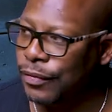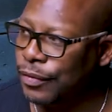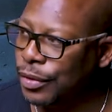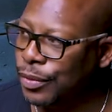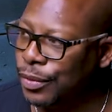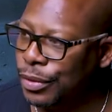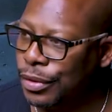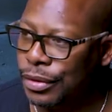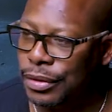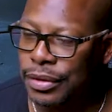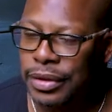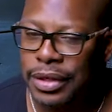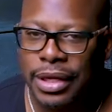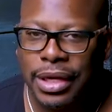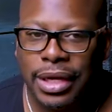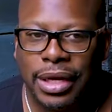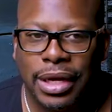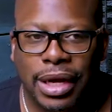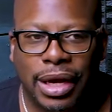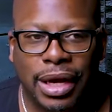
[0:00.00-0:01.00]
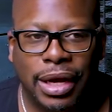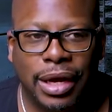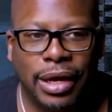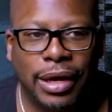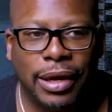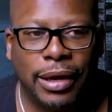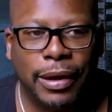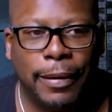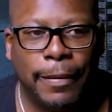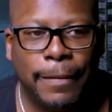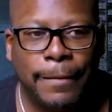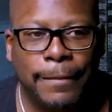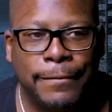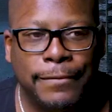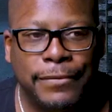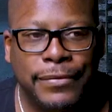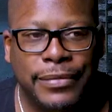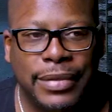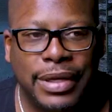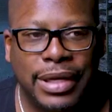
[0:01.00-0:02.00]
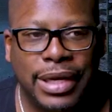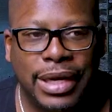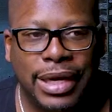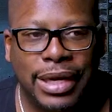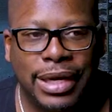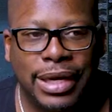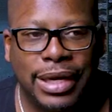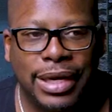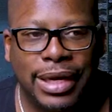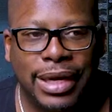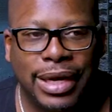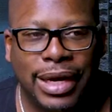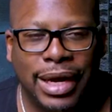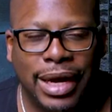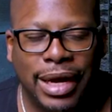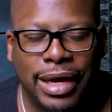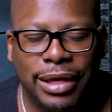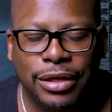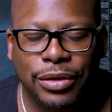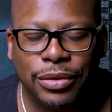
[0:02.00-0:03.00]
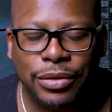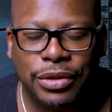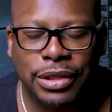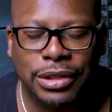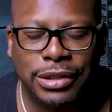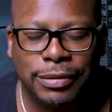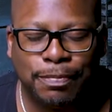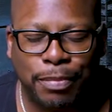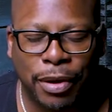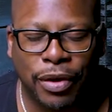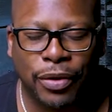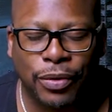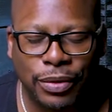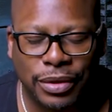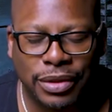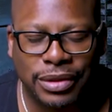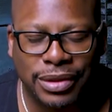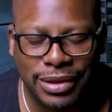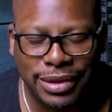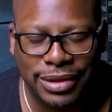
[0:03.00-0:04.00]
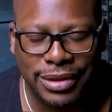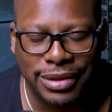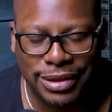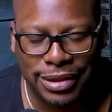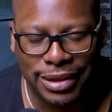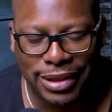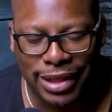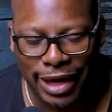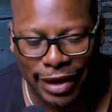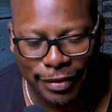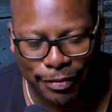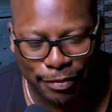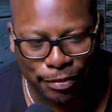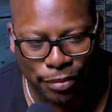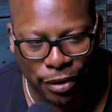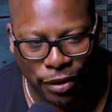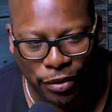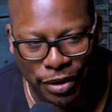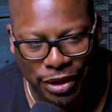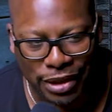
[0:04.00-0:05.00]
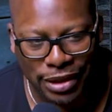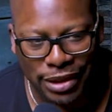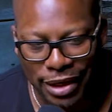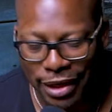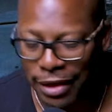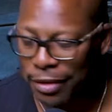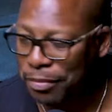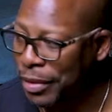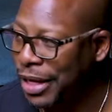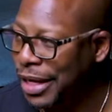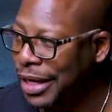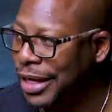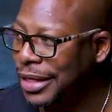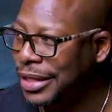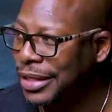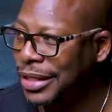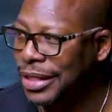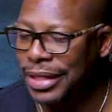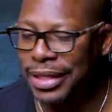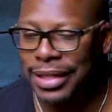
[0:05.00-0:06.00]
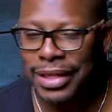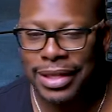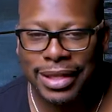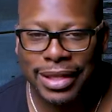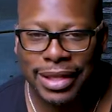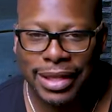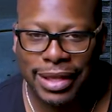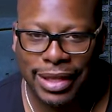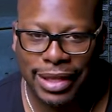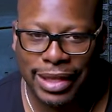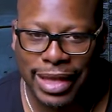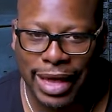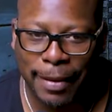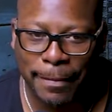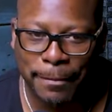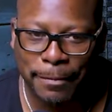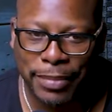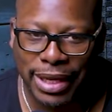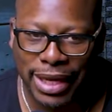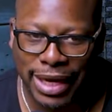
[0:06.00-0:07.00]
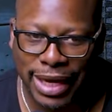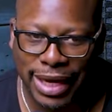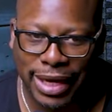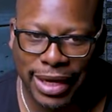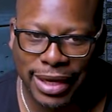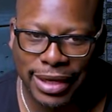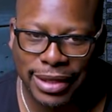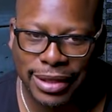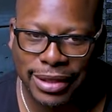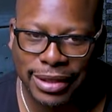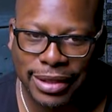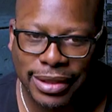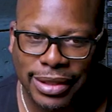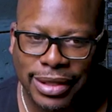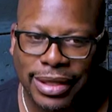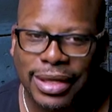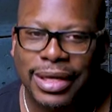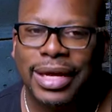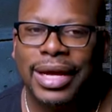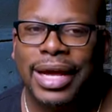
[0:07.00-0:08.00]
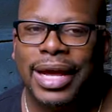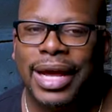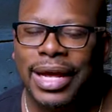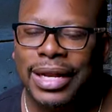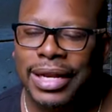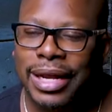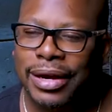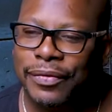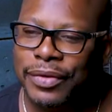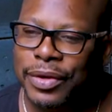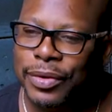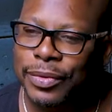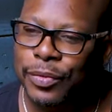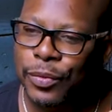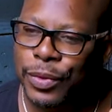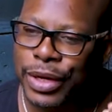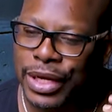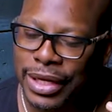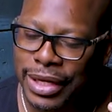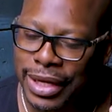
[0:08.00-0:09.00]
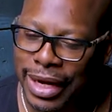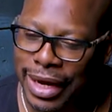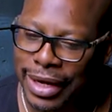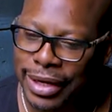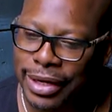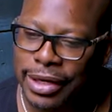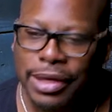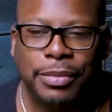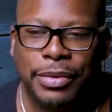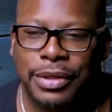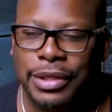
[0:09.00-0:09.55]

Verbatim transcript: the world. Um, and you just spoke to that broken young man that bled. And every week I come on